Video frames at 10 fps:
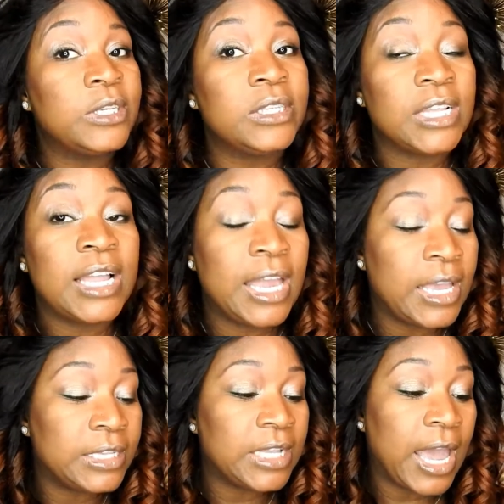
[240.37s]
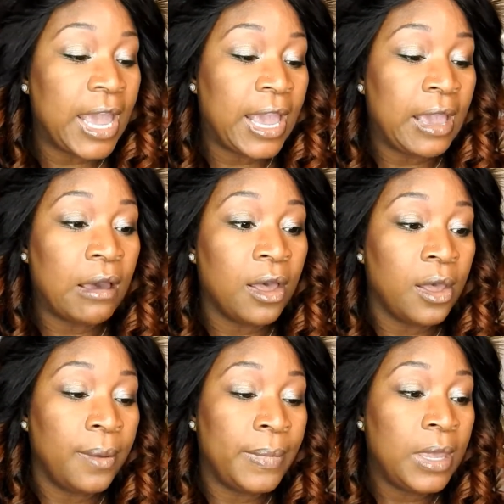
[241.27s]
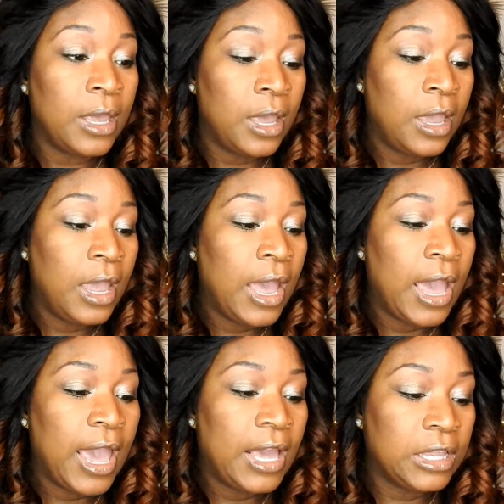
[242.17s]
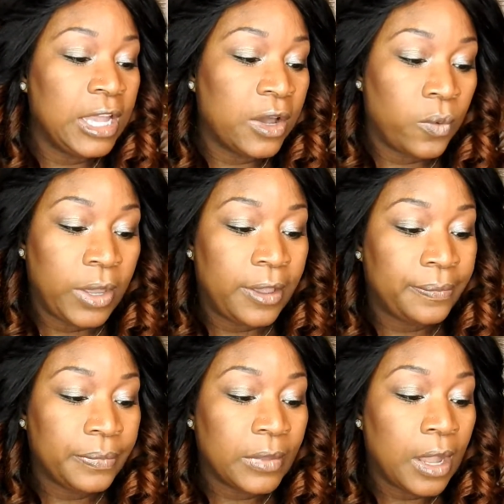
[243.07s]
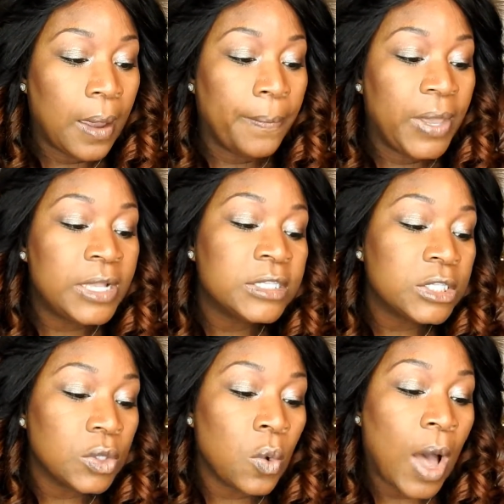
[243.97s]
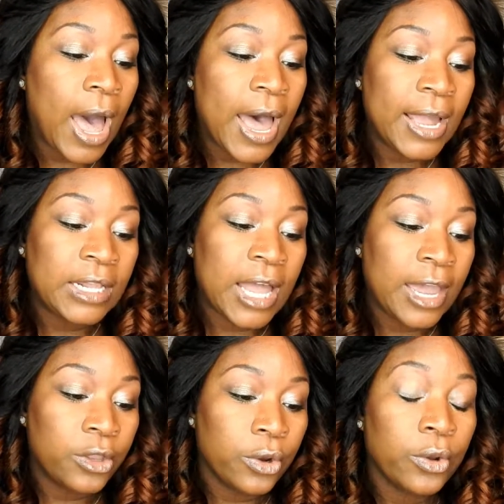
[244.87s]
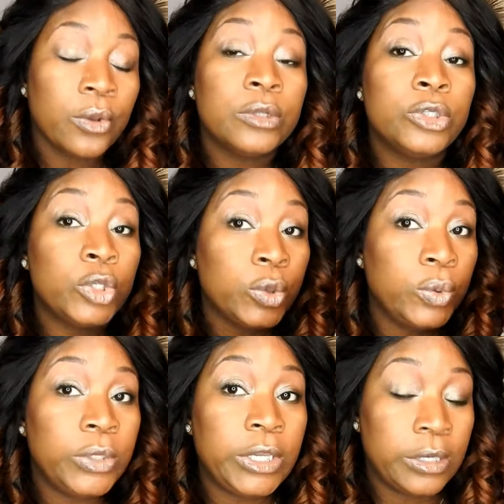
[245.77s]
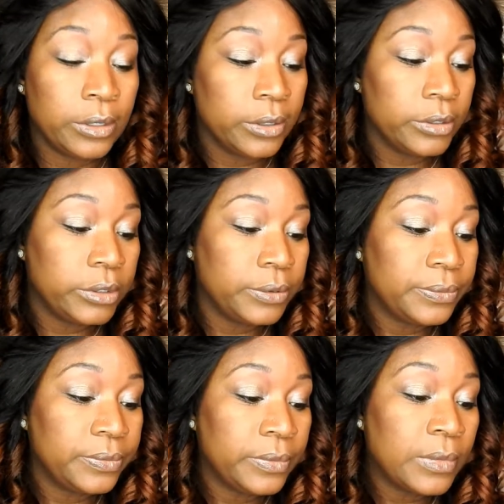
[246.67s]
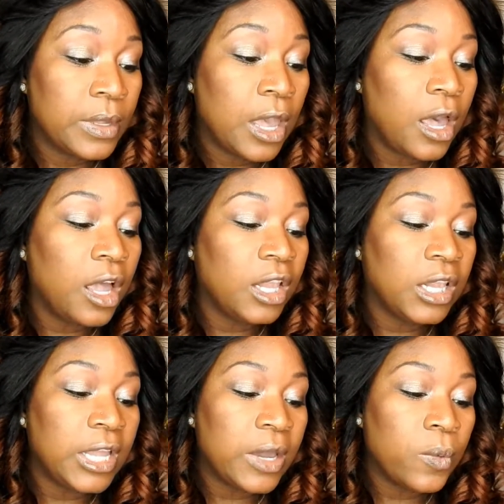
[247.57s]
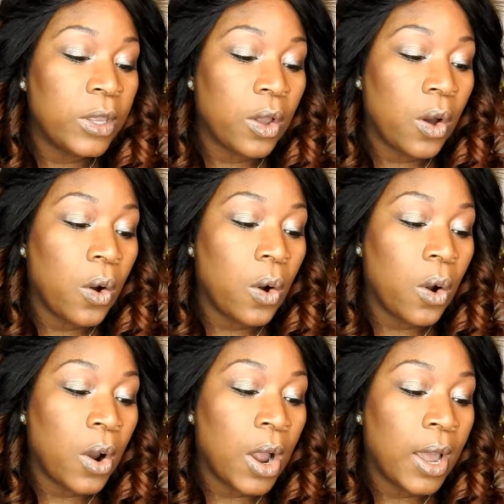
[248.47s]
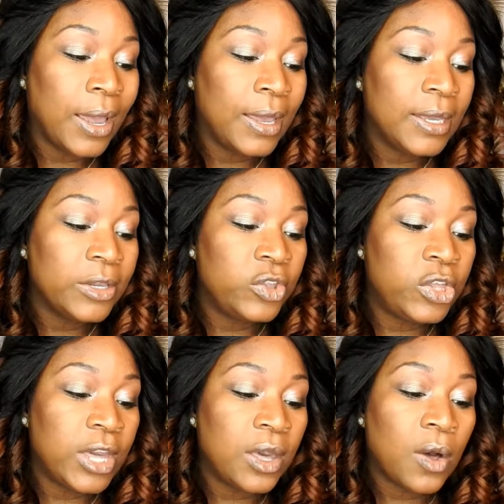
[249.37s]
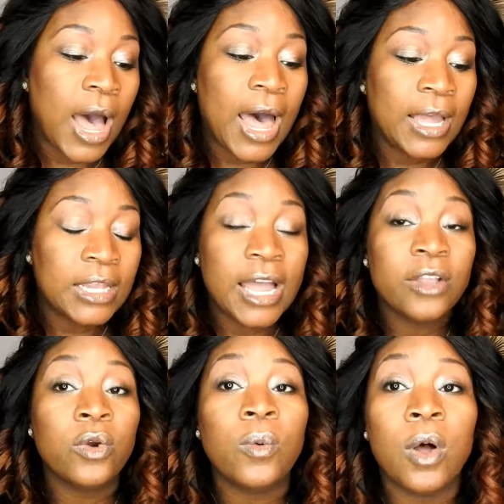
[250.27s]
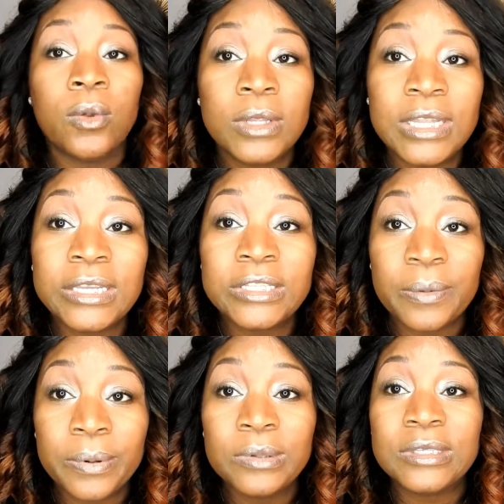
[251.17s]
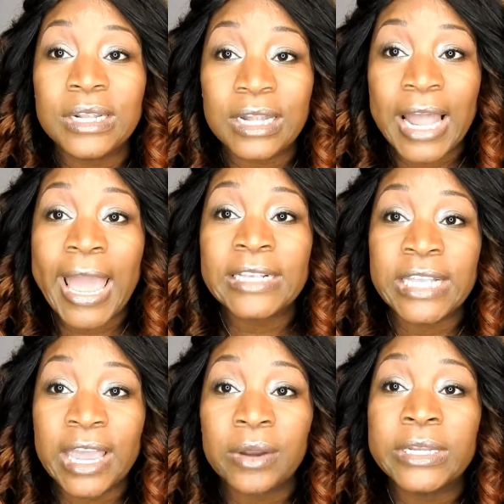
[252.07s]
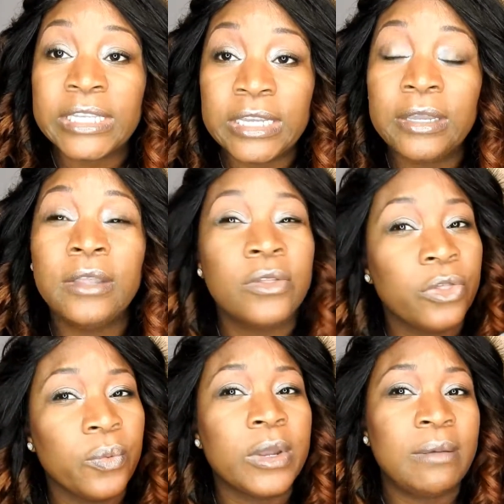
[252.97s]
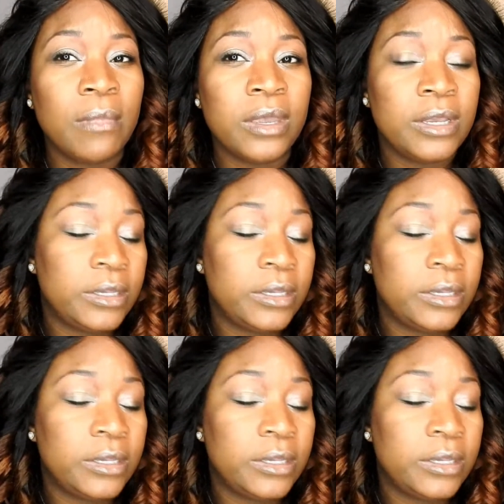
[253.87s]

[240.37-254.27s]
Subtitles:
to say that it's a liquid. Pencil eyeliner, 2 years. A liquid or gel eyeliner will only supposed to last guaranteed 3 months.